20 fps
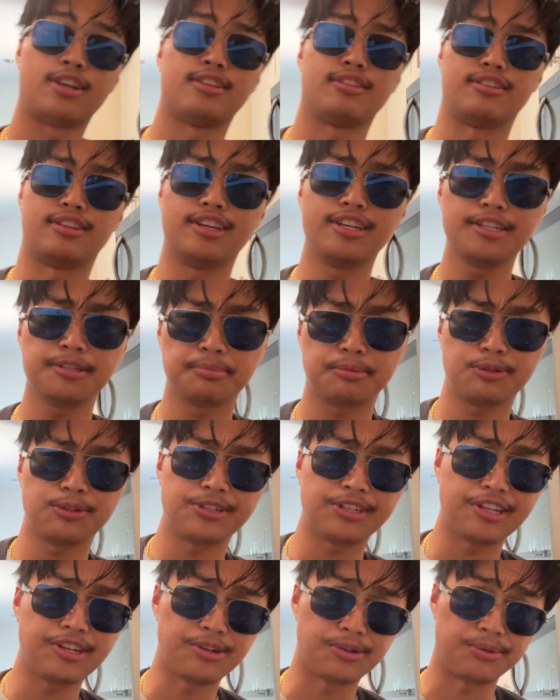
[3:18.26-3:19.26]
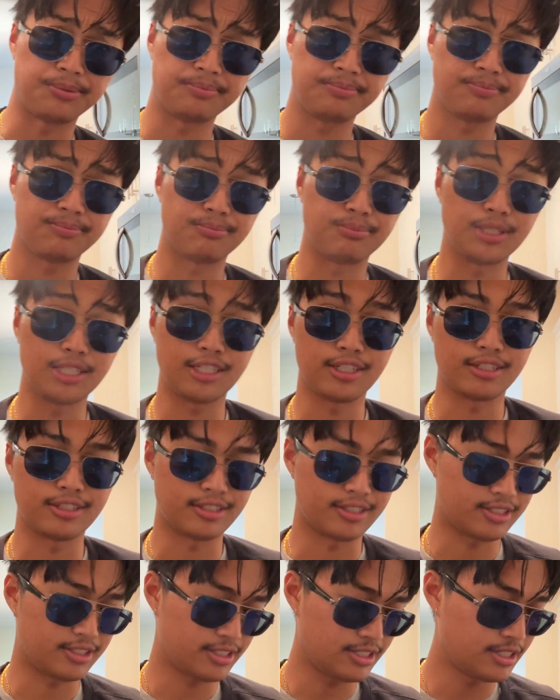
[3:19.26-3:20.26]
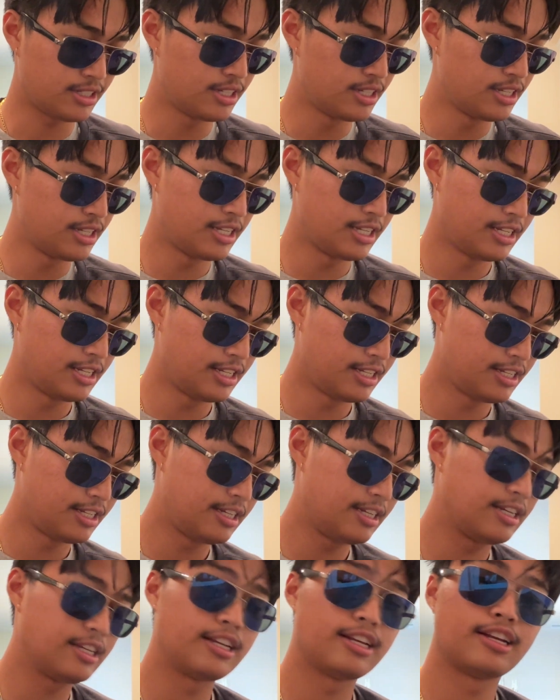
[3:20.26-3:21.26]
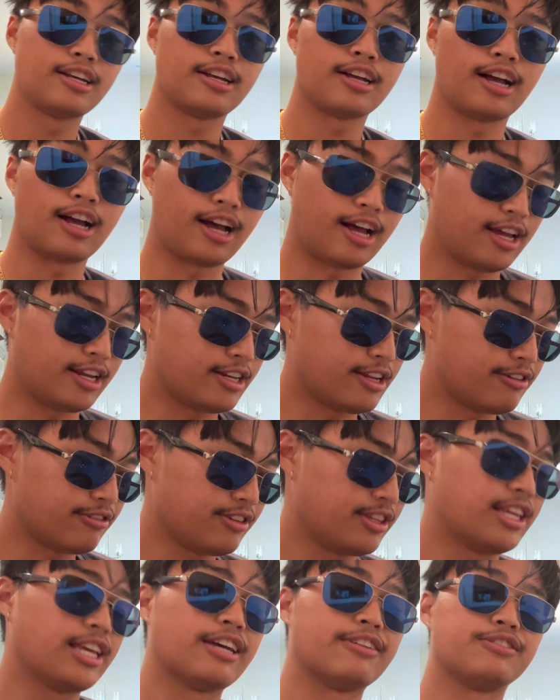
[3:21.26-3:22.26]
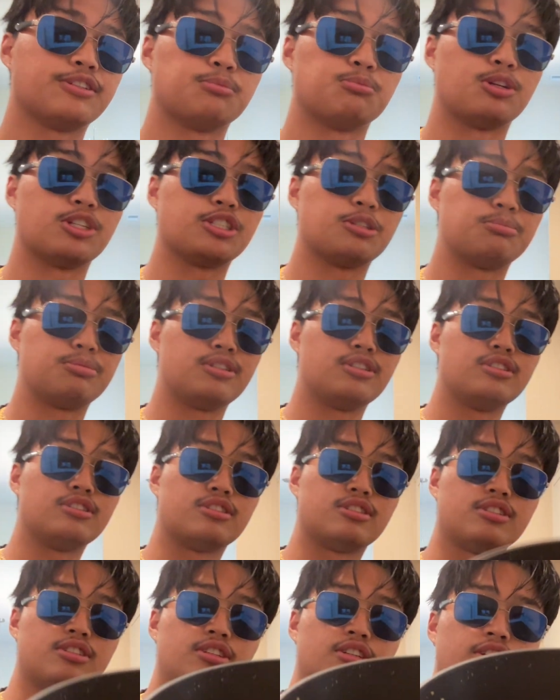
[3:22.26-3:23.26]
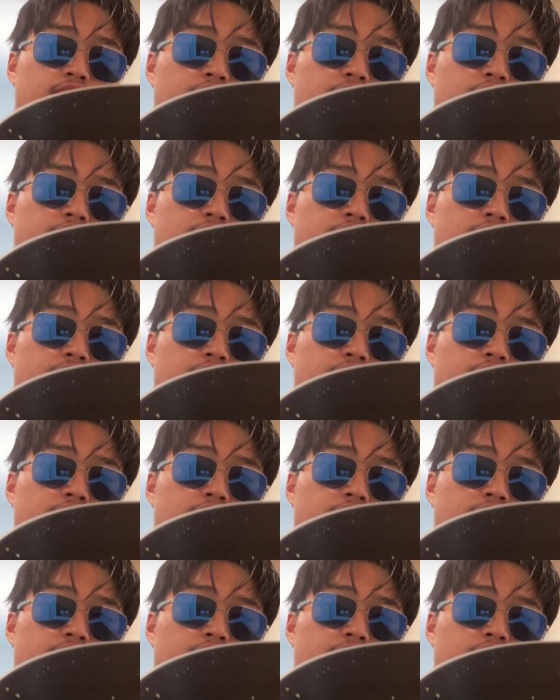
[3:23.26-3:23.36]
let your boy know, because I definitely have some recipes